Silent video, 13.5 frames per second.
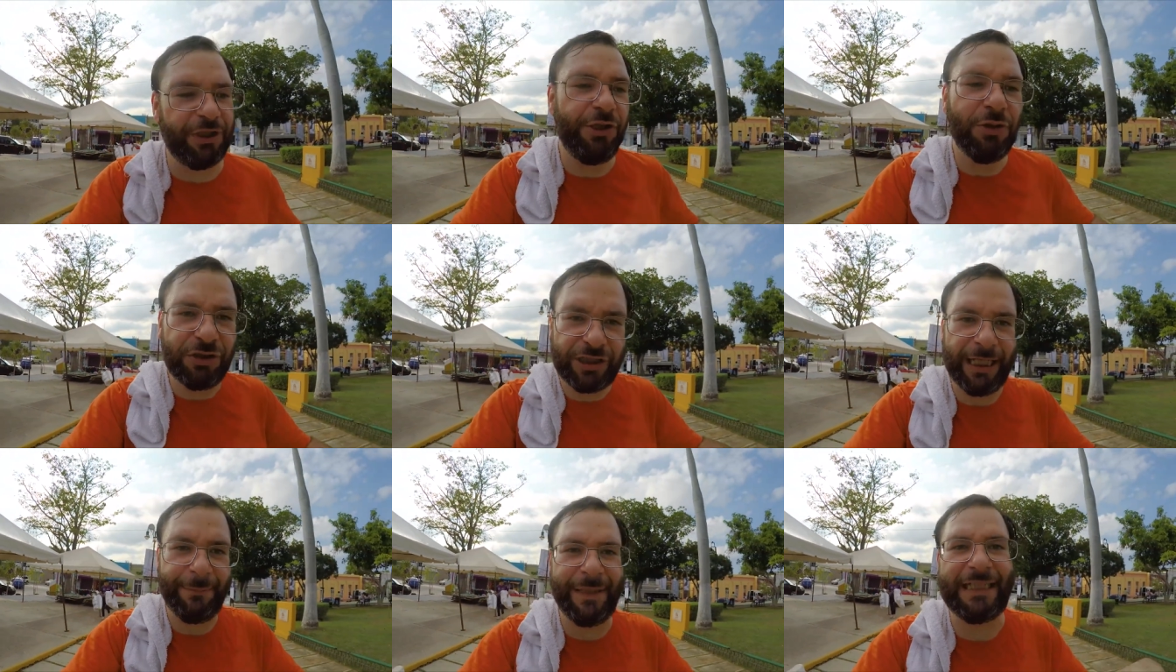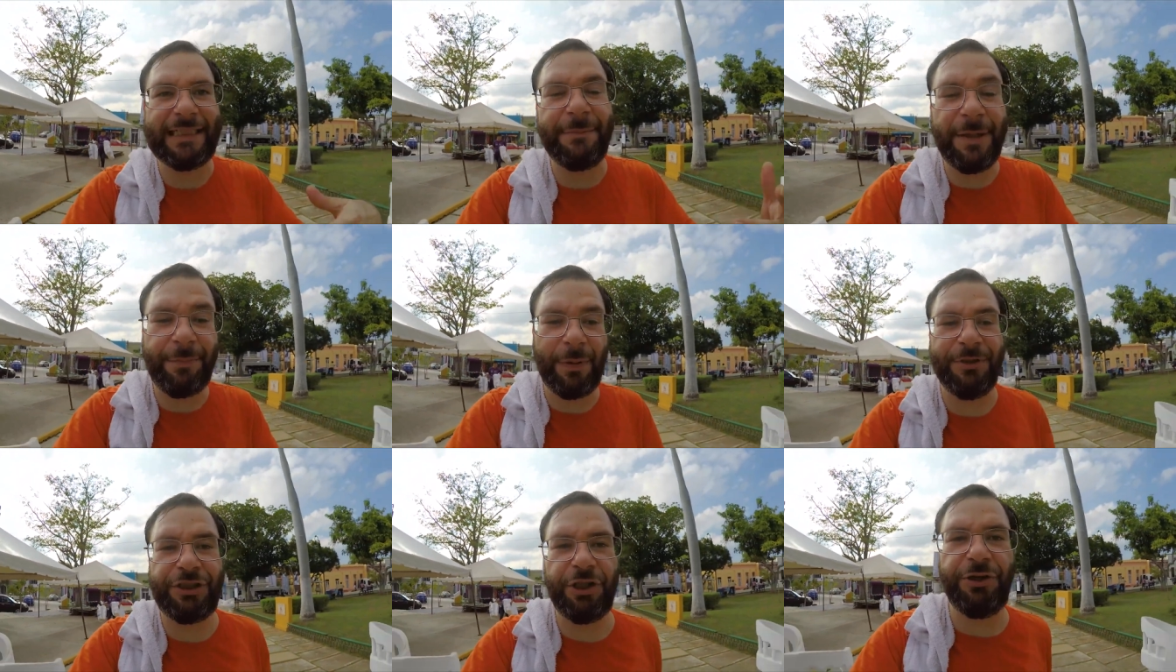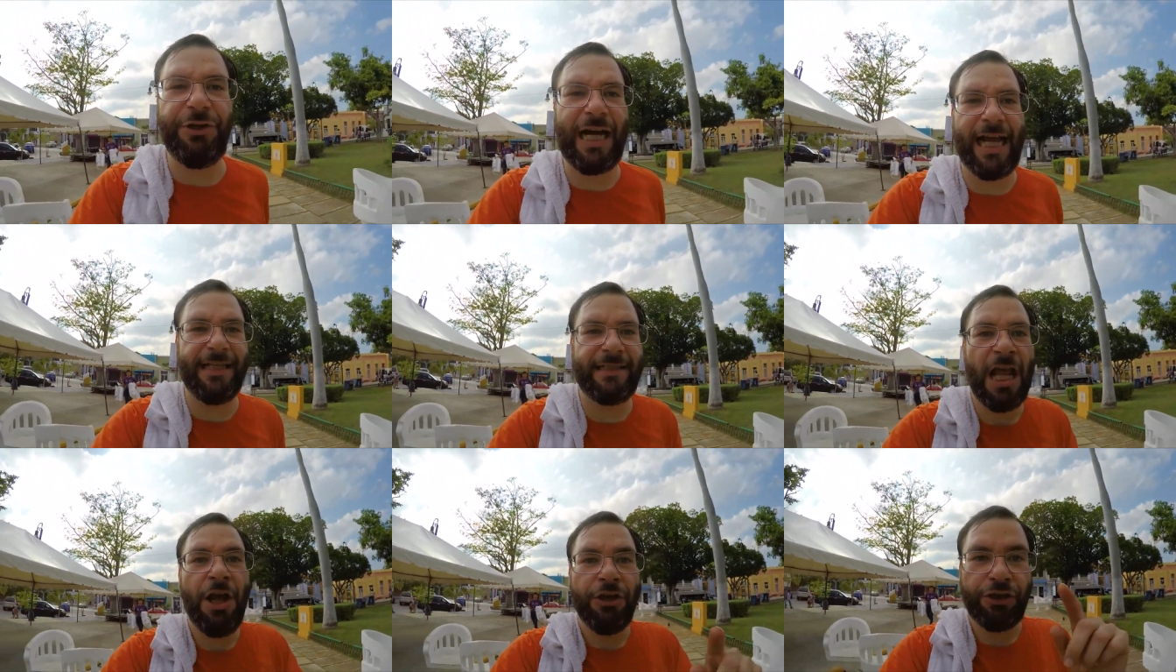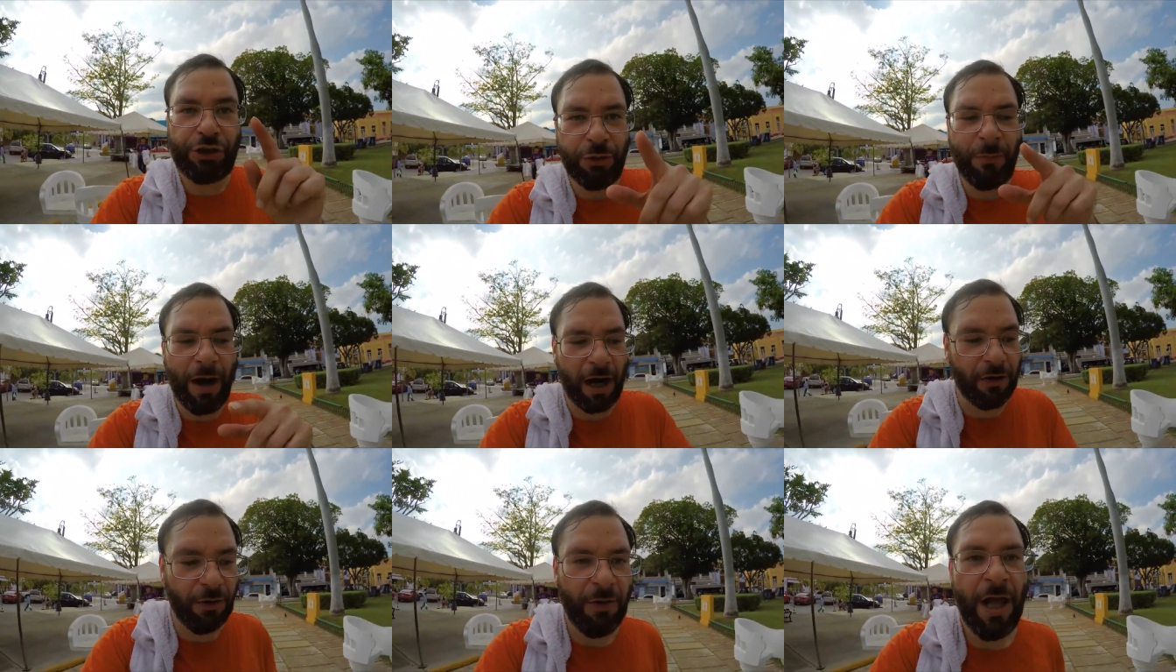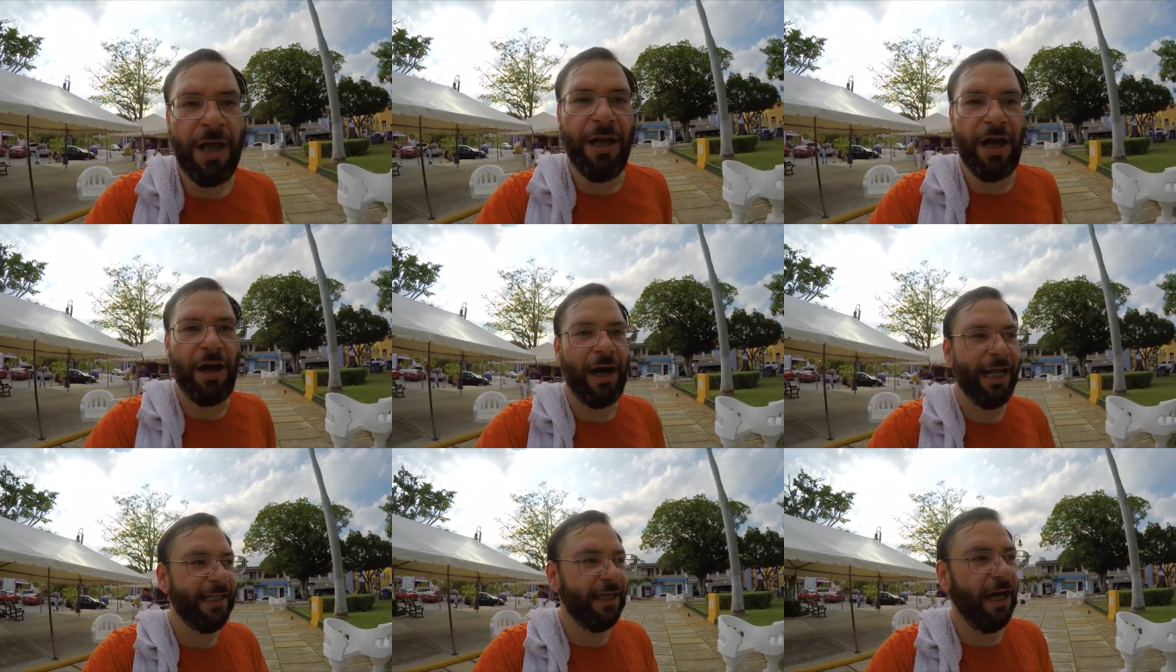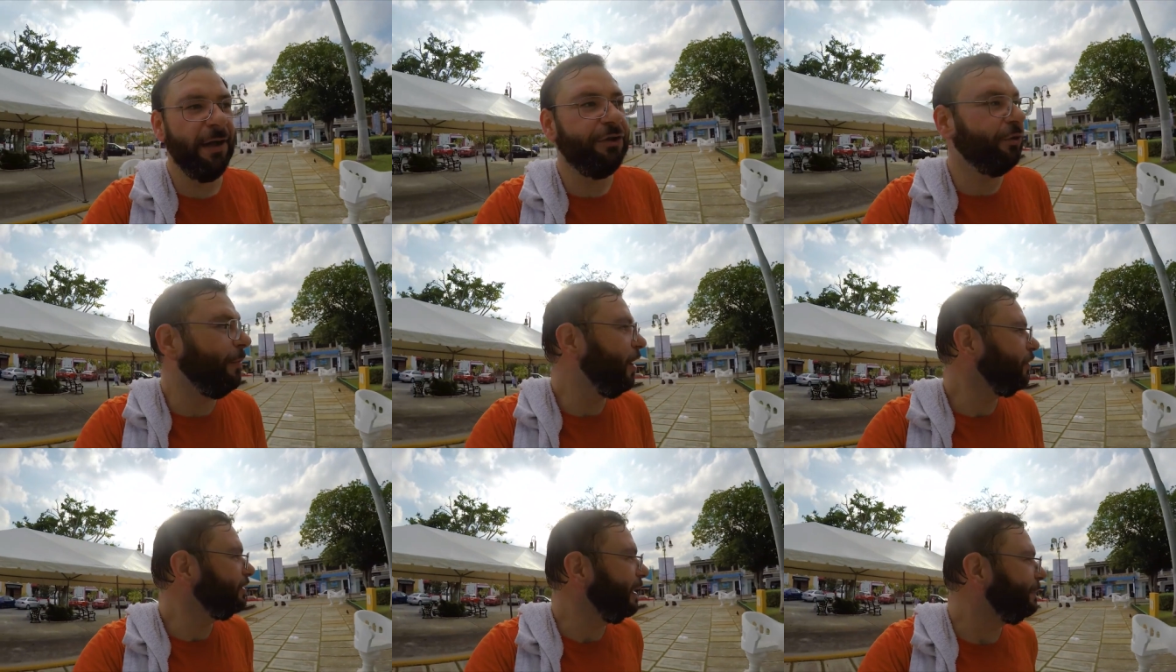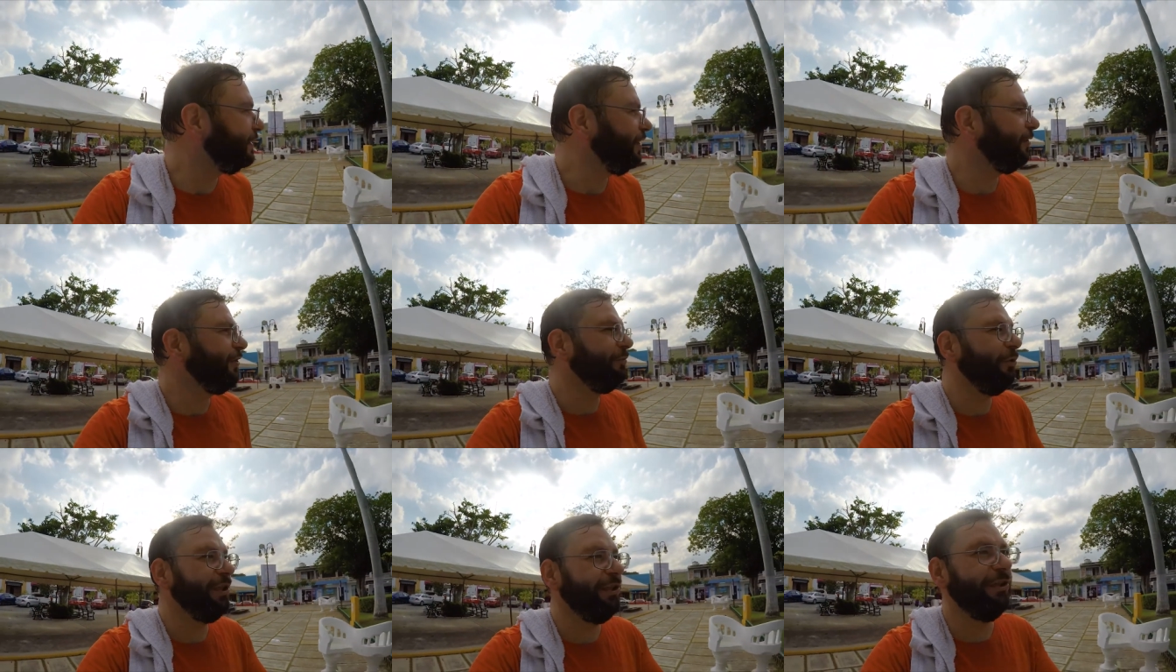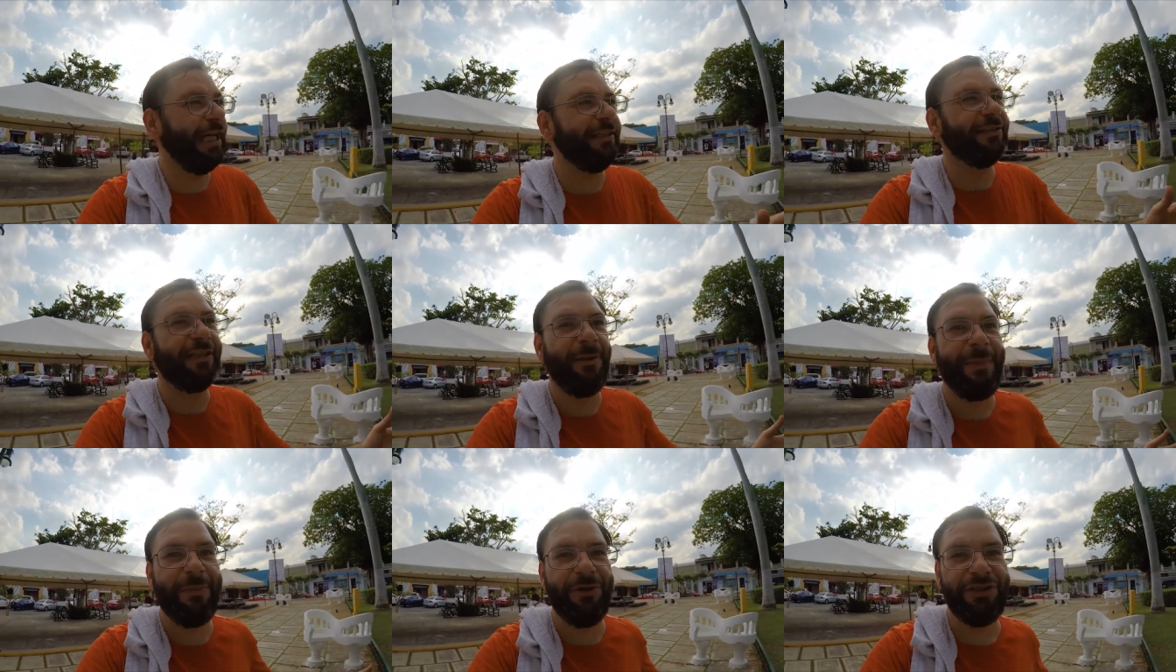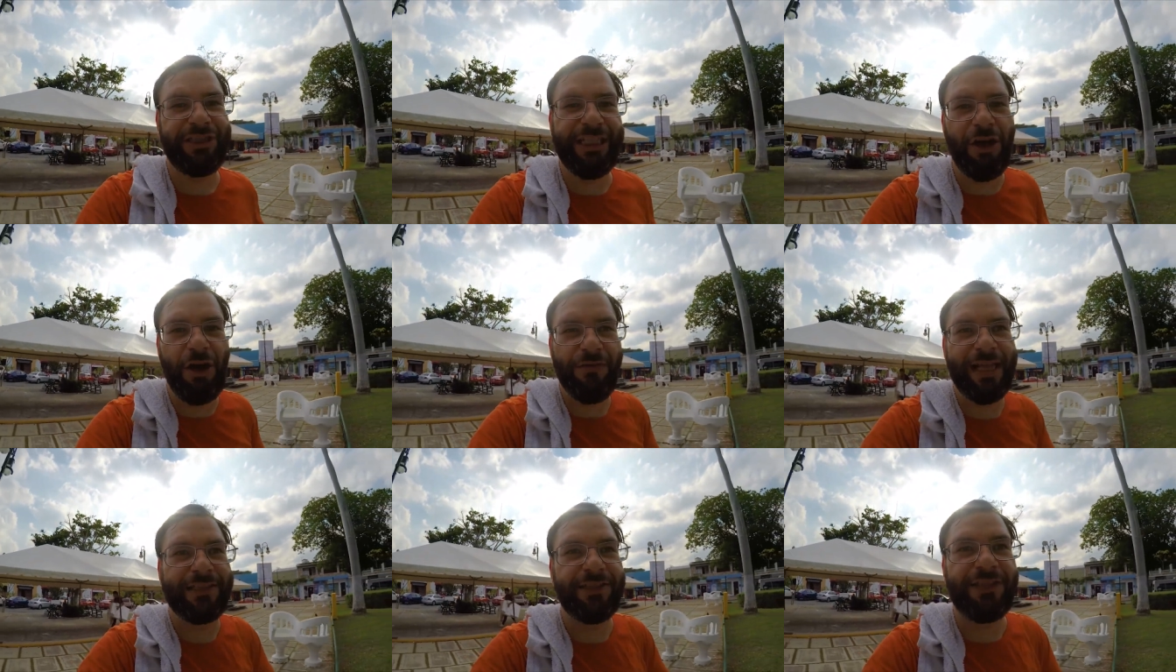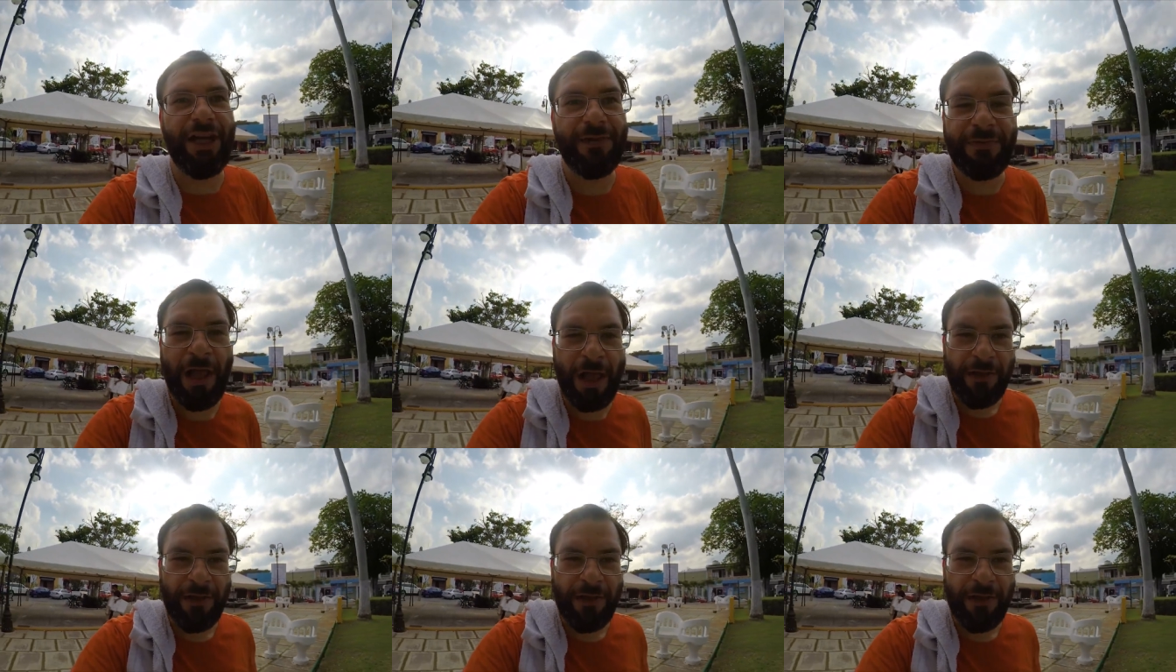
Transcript: You'll see, because I'm gonna, I'm gonna show you guys tomorrow, all right, on tomorrow's episode, when you guys are going to be able to see all that stuff